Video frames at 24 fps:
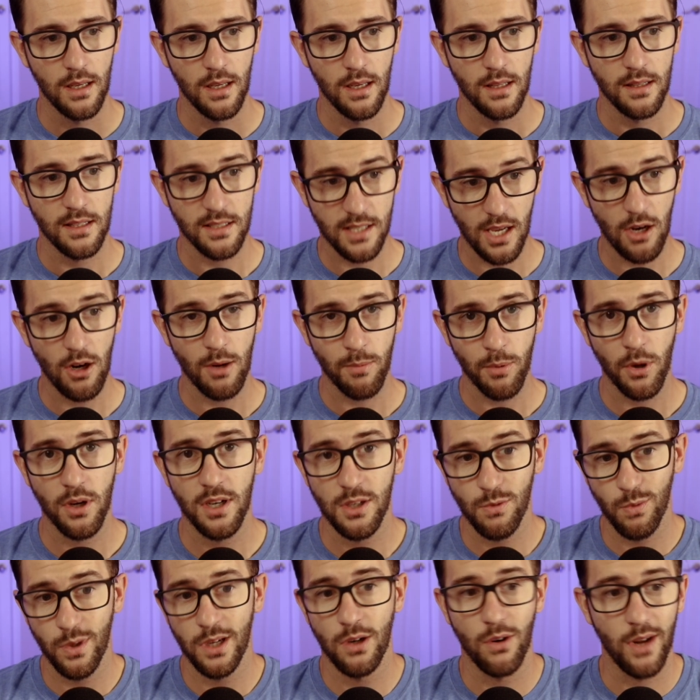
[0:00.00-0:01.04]
the scary part is
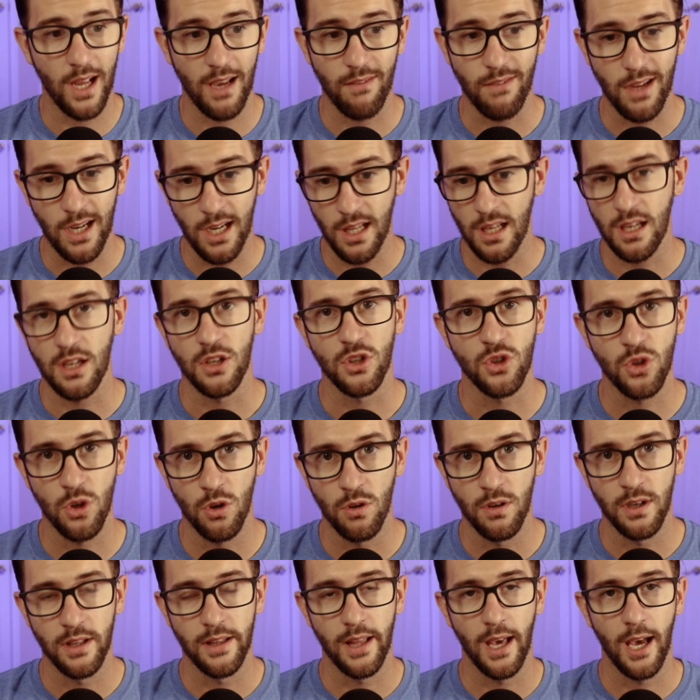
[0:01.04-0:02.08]
we don't have any control
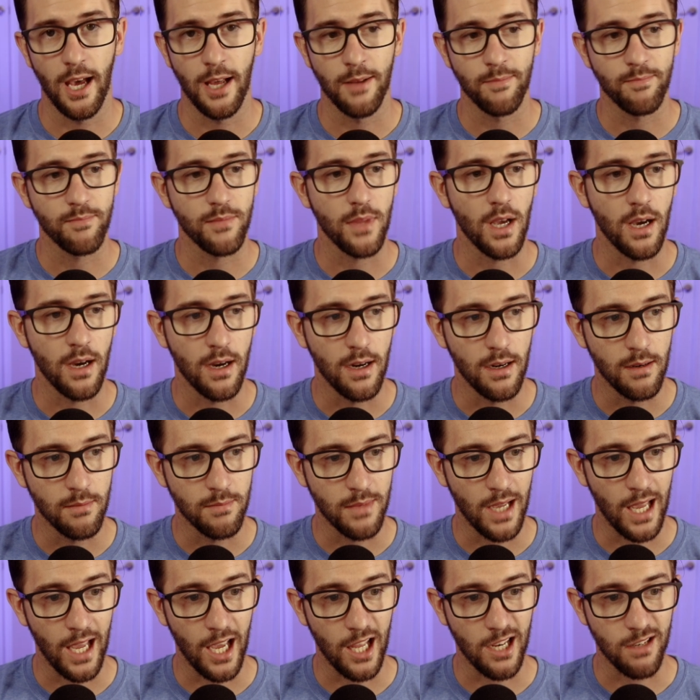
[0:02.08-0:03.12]
on that.
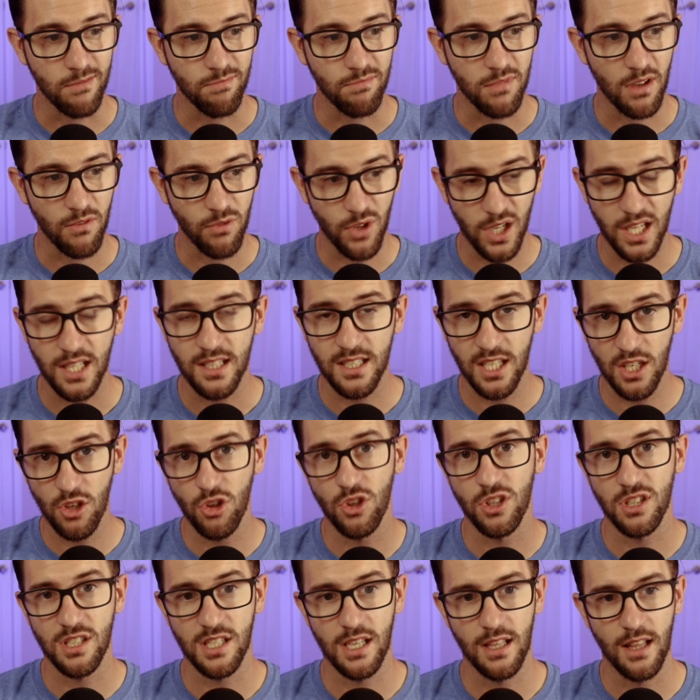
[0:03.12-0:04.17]
And if we continue
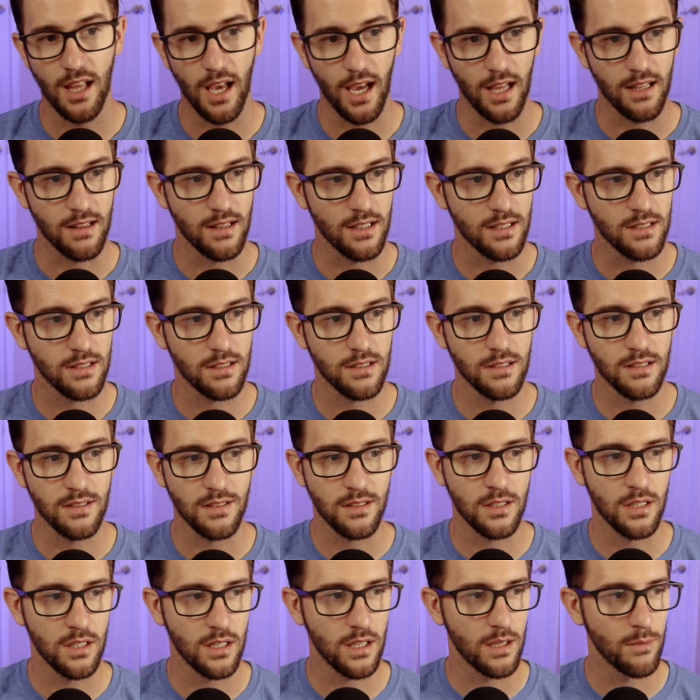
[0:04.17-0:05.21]
to see that, this
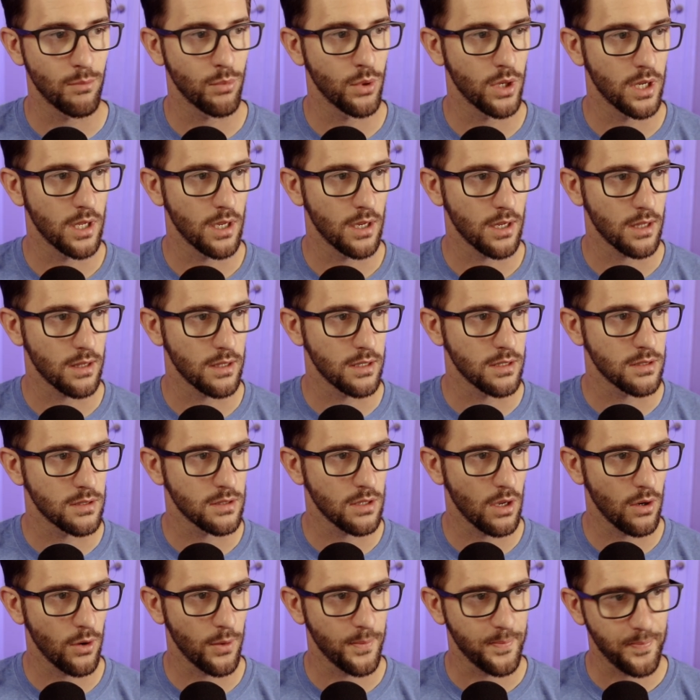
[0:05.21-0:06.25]
could get pretty ugly.
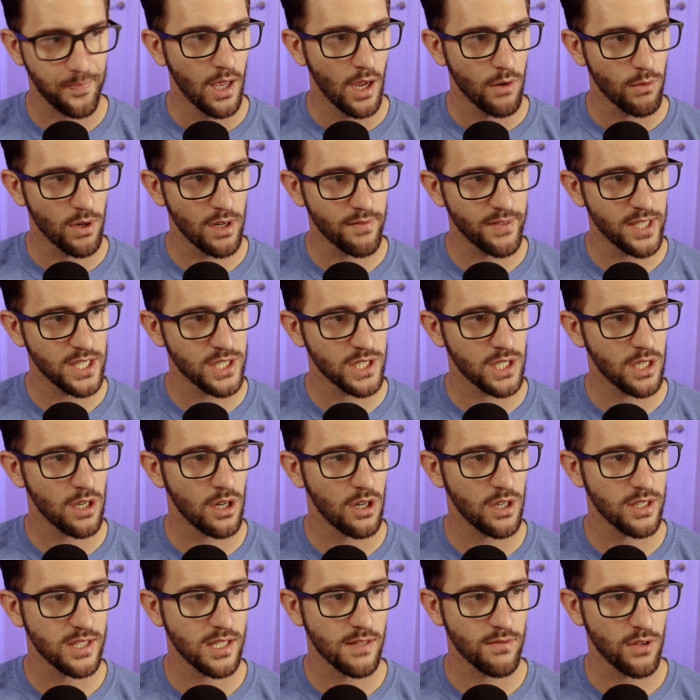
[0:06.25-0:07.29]
So renovation
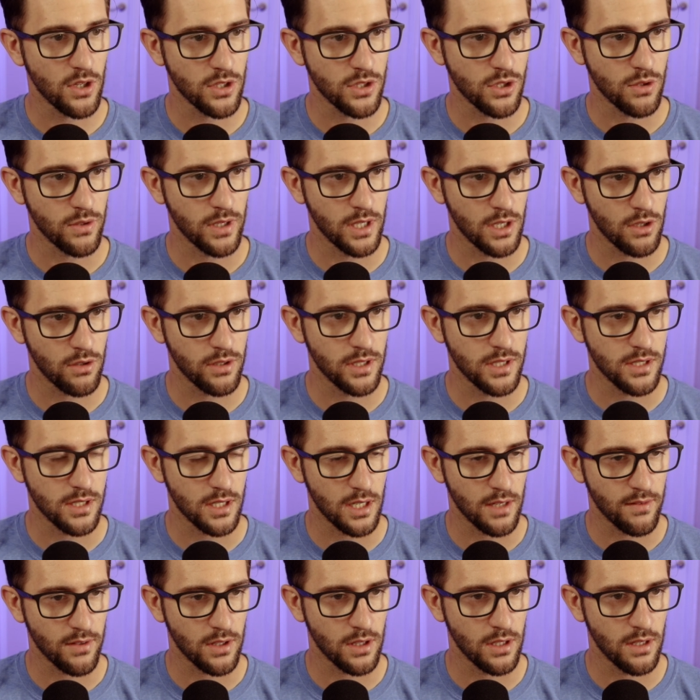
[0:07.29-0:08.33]
costs have also increased
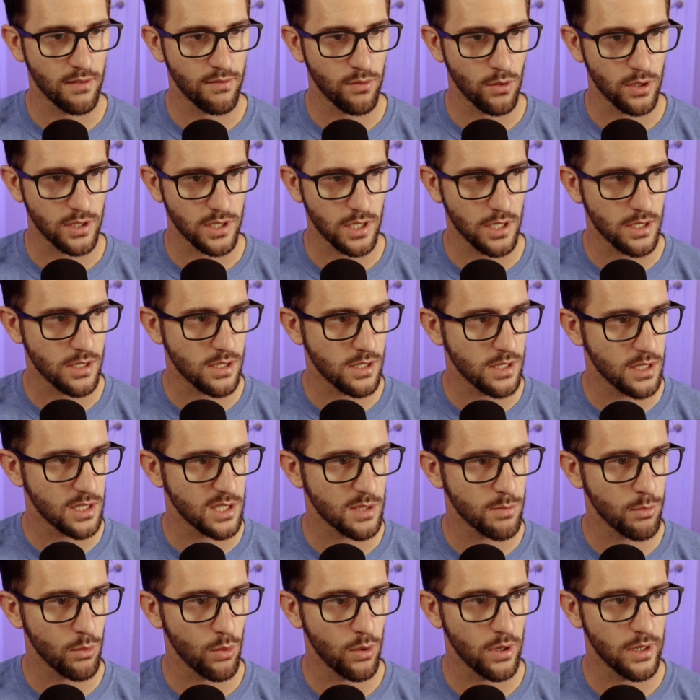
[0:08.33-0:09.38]
significantly, forcing us to
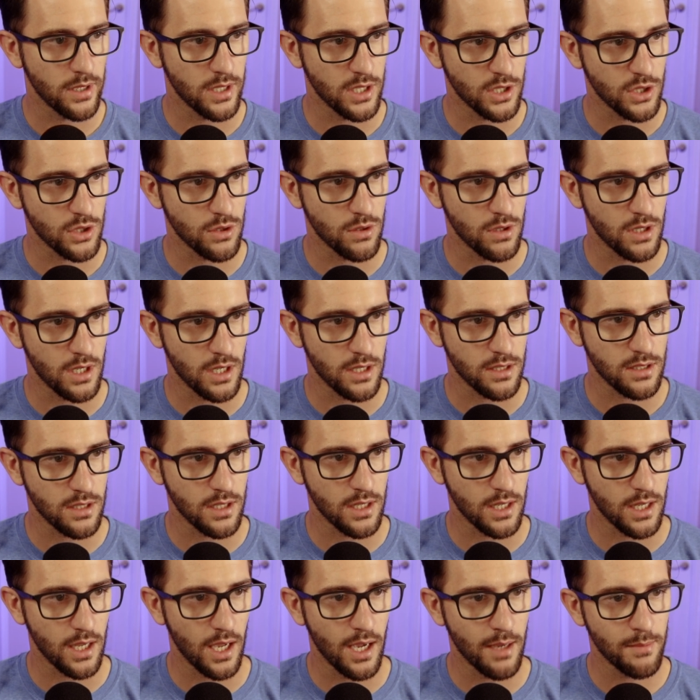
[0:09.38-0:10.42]
explore additional
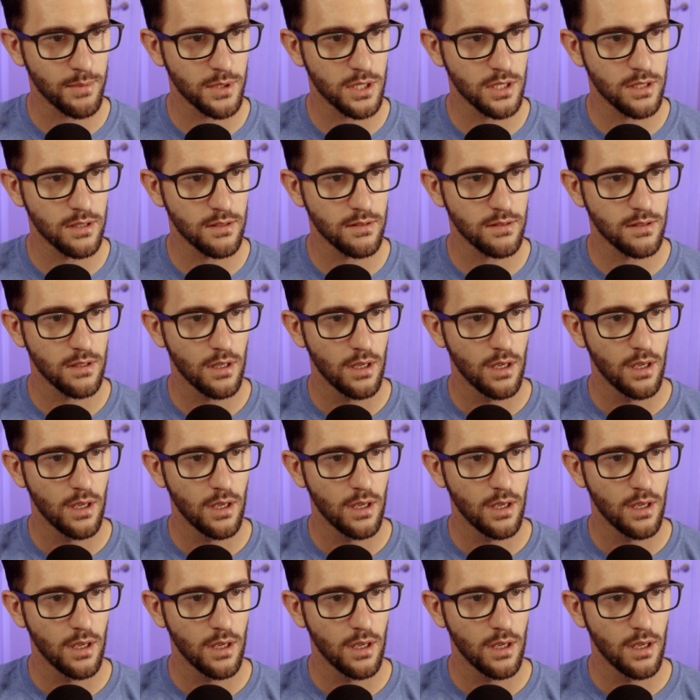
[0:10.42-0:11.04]
cost-cutting options.